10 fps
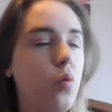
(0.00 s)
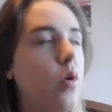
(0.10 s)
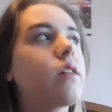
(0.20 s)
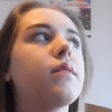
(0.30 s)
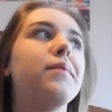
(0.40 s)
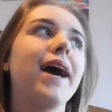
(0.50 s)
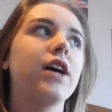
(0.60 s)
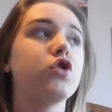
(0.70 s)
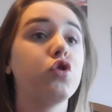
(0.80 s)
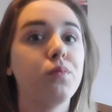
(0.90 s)
Welcome
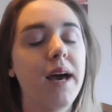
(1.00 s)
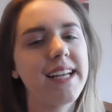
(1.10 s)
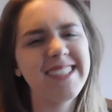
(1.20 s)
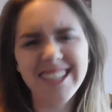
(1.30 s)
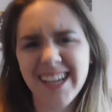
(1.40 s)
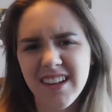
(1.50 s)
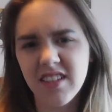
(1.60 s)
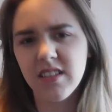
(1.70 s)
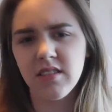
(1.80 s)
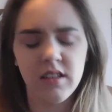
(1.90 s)
back to my
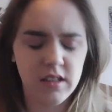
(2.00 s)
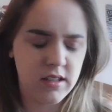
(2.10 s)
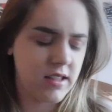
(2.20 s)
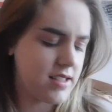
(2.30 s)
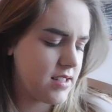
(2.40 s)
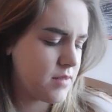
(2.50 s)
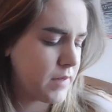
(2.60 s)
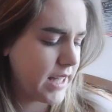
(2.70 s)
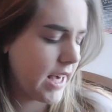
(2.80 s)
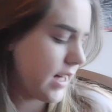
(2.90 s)
channel. This is
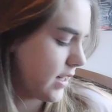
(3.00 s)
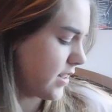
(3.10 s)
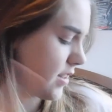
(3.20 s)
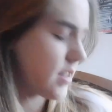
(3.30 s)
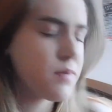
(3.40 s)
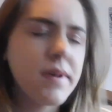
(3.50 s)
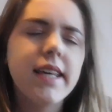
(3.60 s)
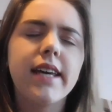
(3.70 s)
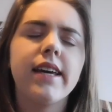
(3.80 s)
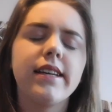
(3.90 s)
Mikayla
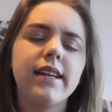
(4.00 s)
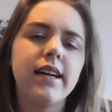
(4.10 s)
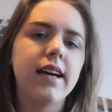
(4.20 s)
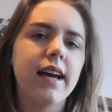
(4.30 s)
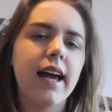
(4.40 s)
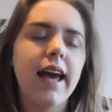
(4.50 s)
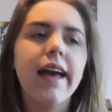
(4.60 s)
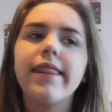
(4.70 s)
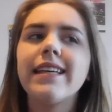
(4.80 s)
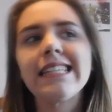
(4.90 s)
speaking,
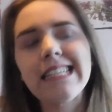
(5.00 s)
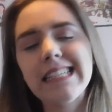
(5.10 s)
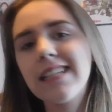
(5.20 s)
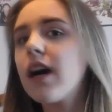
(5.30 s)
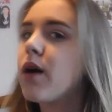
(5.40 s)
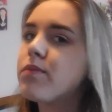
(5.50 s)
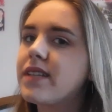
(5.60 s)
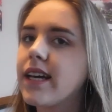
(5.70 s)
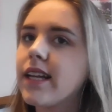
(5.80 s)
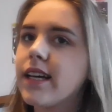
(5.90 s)
and this is an
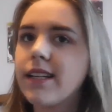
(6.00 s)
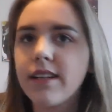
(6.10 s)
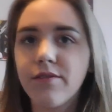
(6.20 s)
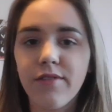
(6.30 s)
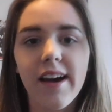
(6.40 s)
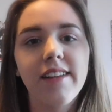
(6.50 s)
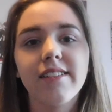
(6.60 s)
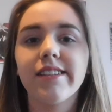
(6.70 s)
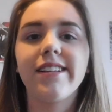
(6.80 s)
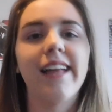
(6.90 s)
updated
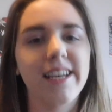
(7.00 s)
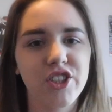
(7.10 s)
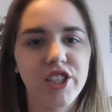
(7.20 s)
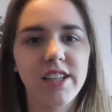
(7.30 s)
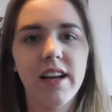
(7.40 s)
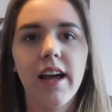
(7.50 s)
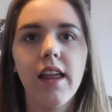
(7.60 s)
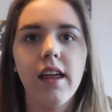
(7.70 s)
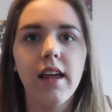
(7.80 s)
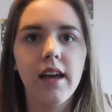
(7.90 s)
vinyl collection.
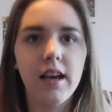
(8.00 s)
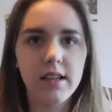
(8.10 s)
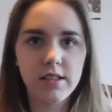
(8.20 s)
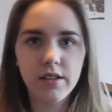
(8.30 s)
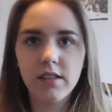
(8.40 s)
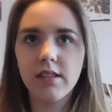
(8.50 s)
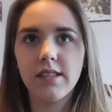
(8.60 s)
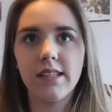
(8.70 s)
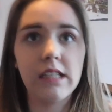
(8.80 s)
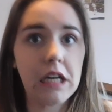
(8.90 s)
As you can
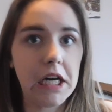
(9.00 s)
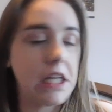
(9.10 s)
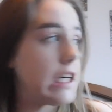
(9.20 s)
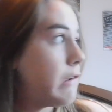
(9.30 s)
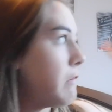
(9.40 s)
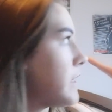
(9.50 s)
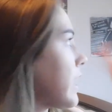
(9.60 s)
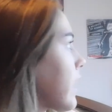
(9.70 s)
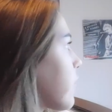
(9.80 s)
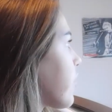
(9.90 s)
see, I like
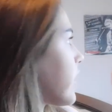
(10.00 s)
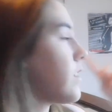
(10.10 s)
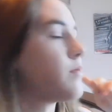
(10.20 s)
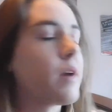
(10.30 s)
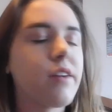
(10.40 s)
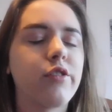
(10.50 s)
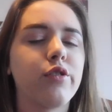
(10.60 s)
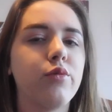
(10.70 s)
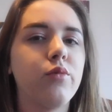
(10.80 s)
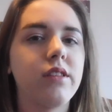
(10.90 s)
redecorated my
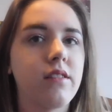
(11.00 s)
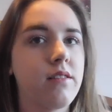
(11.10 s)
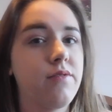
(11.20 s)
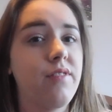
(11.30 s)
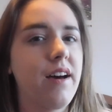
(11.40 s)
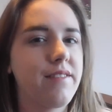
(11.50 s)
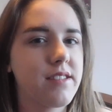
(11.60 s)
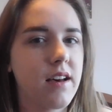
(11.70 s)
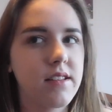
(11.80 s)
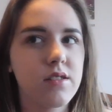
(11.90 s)
room with the 5
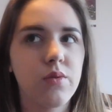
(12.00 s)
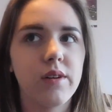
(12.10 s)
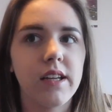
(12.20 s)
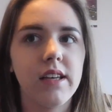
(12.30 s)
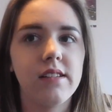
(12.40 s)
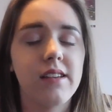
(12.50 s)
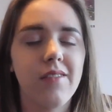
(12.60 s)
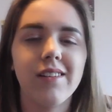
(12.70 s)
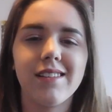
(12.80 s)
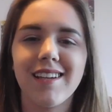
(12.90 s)
Sauce
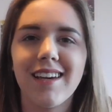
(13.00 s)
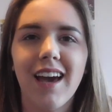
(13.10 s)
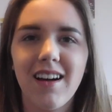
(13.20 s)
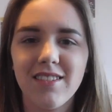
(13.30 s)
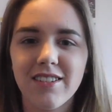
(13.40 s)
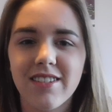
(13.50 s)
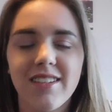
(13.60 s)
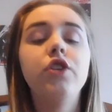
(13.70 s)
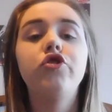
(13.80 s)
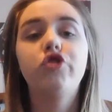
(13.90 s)
2017 calendar.
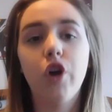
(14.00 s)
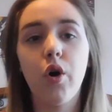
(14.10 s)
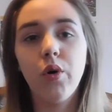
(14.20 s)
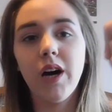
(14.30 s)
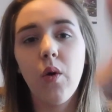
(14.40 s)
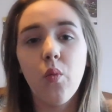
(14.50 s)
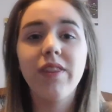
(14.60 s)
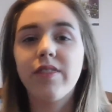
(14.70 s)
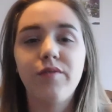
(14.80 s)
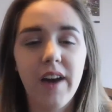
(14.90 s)
So,
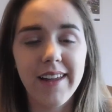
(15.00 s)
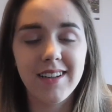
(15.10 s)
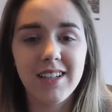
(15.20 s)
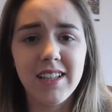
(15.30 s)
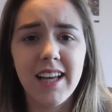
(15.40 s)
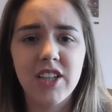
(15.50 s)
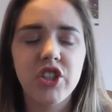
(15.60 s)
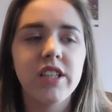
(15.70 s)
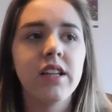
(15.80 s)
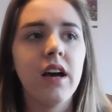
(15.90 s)
with the vinyl
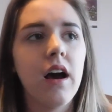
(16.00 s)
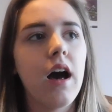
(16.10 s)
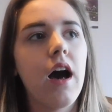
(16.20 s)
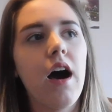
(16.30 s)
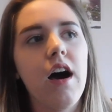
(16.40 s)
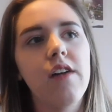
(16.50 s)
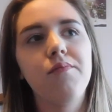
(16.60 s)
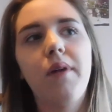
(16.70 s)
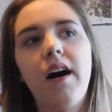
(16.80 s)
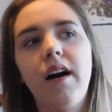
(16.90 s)
collection,
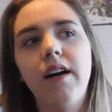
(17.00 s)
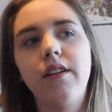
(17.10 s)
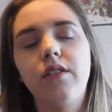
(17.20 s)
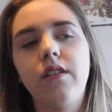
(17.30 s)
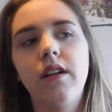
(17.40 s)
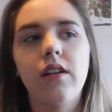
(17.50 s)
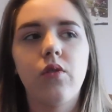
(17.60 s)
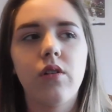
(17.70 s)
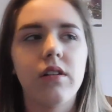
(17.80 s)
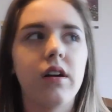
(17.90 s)

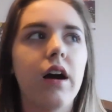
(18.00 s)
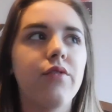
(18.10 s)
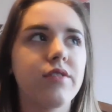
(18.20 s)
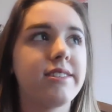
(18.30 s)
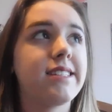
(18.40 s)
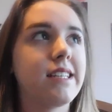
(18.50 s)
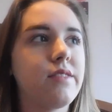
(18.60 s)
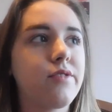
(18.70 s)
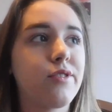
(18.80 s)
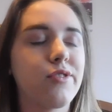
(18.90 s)
I've
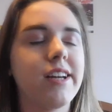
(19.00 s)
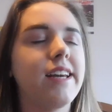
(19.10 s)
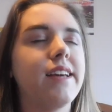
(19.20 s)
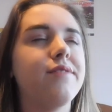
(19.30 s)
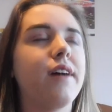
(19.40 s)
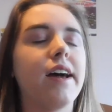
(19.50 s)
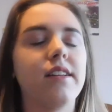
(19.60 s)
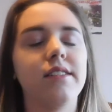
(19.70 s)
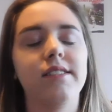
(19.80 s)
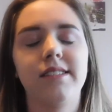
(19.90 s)
received 3
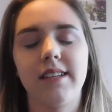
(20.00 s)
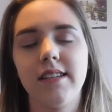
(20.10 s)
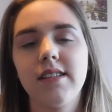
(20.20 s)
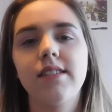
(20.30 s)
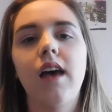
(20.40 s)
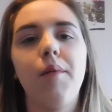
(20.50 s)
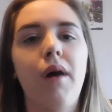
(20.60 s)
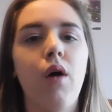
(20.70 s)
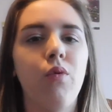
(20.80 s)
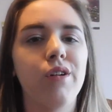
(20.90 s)
vinyl synths. I
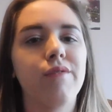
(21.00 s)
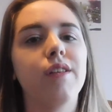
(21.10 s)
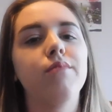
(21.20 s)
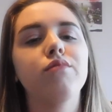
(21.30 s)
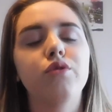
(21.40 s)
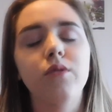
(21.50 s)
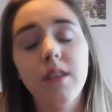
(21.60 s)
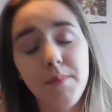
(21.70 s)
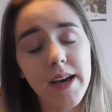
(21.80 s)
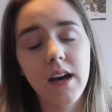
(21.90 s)
bought one of them. 2 of
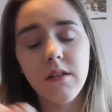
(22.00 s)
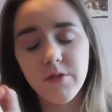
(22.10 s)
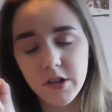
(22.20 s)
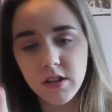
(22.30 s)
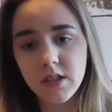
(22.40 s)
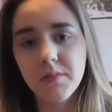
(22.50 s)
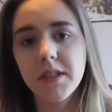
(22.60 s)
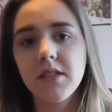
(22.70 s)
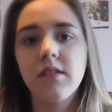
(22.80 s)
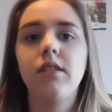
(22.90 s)
them I got for
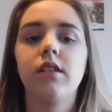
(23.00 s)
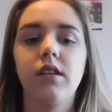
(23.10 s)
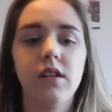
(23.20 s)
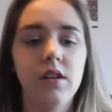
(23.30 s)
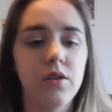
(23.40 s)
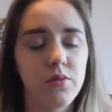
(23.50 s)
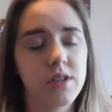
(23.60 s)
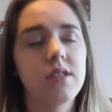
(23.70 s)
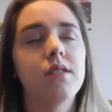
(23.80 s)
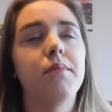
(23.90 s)
Christmas,
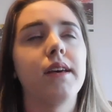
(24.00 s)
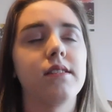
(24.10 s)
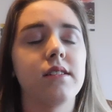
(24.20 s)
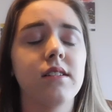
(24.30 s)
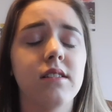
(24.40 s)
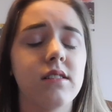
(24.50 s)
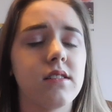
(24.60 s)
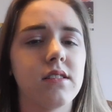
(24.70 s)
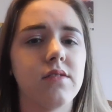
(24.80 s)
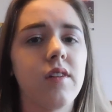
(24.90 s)
which is amazing because
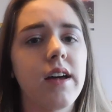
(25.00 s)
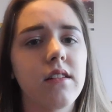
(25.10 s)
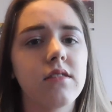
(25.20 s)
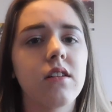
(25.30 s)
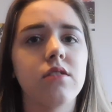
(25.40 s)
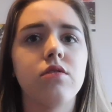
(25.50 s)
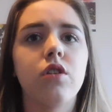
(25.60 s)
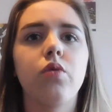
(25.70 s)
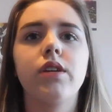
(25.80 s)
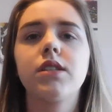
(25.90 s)
vinyls are
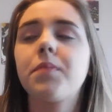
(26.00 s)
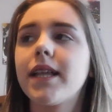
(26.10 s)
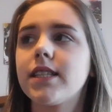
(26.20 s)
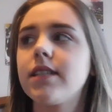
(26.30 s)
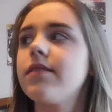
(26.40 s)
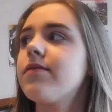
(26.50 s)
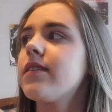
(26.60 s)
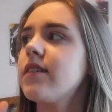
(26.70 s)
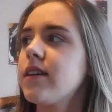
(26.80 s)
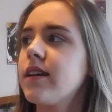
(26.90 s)
so expensive.
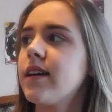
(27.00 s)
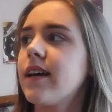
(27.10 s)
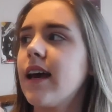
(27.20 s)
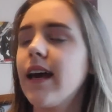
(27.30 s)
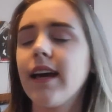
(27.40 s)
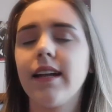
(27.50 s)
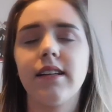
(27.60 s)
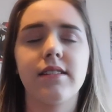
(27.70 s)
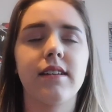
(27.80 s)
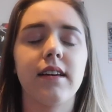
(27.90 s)
And
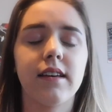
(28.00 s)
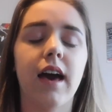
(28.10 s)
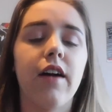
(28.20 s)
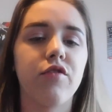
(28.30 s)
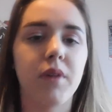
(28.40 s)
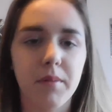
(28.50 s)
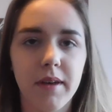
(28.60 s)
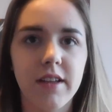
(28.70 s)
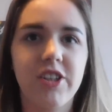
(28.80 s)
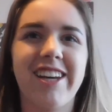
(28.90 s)
it's like half my
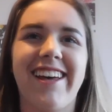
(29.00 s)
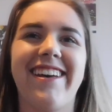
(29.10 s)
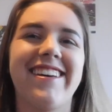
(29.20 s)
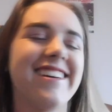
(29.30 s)
paycheck.